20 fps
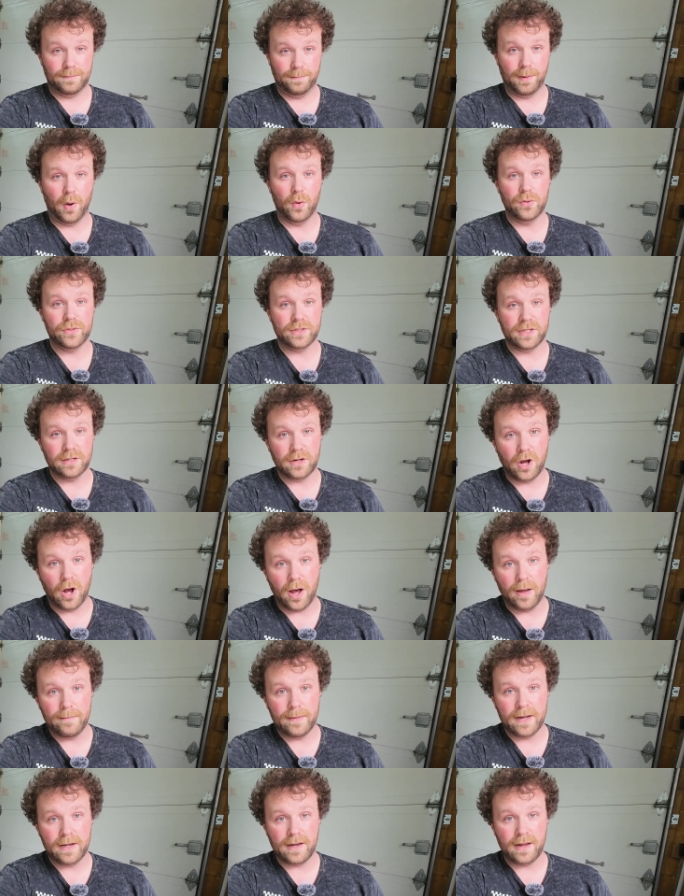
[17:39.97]
post and
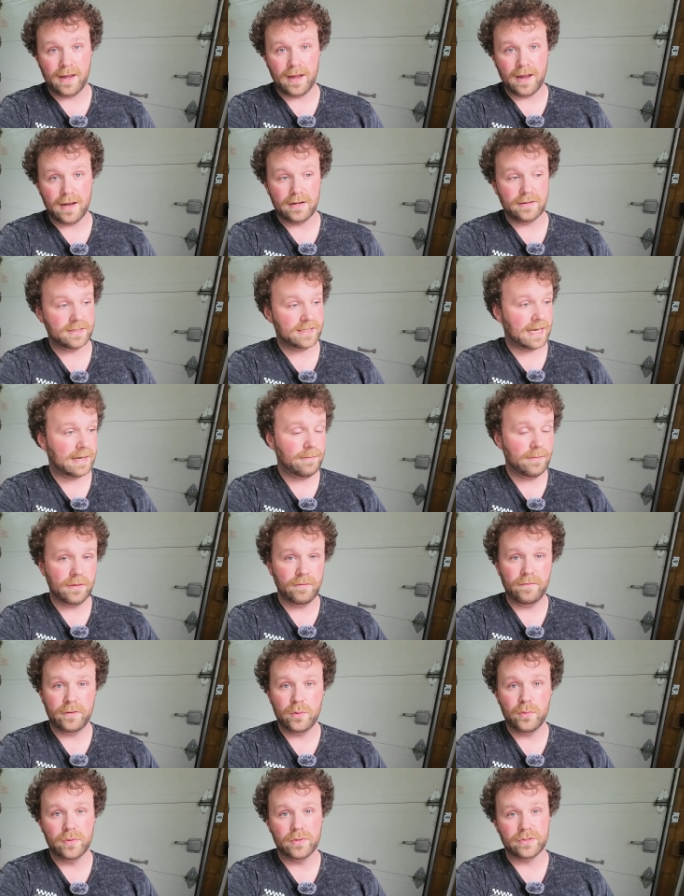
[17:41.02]
comment and same with the
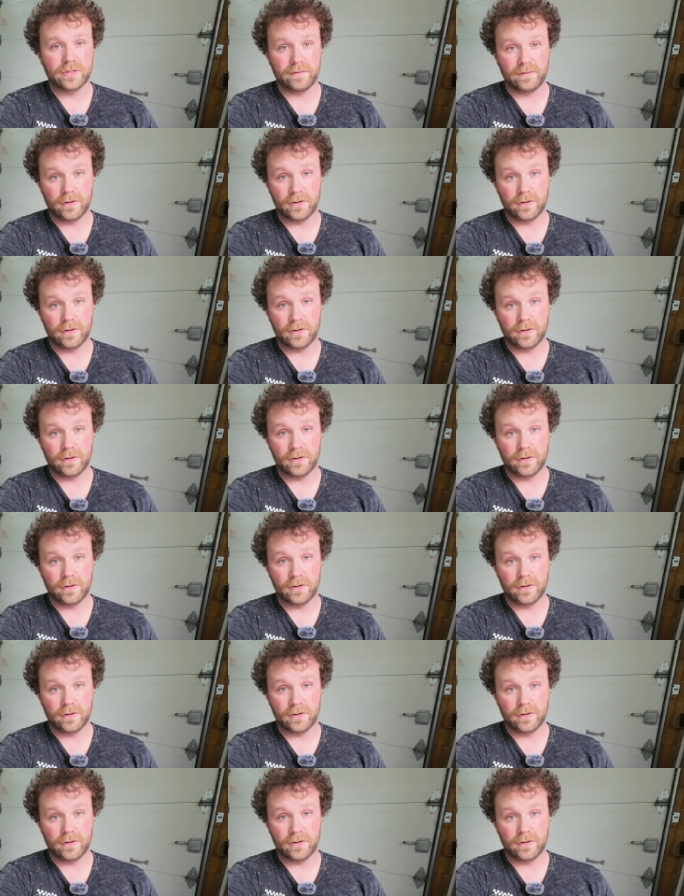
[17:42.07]
viewers.